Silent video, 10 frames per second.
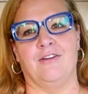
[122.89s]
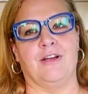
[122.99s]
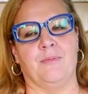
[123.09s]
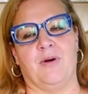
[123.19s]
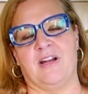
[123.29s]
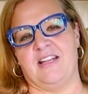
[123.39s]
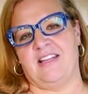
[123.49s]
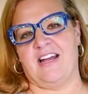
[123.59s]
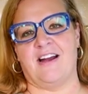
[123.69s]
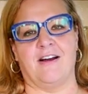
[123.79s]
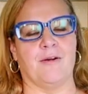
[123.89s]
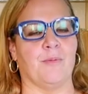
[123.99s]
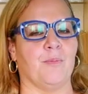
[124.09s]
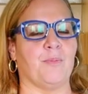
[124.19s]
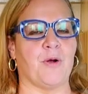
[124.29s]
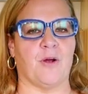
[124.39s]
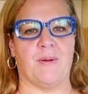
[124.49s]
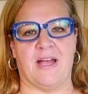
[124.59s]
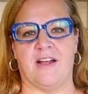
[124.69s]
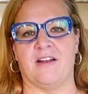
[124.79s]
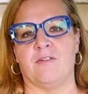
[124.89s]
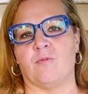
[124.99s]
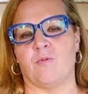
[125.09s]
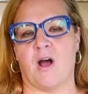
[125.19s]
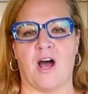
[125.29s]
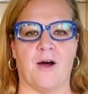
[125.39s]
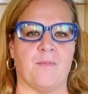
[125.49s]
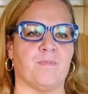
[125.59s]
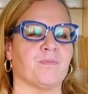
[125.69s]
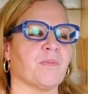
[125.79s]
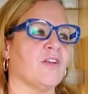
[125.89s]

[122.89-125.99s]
can put in there: bourbon, rum,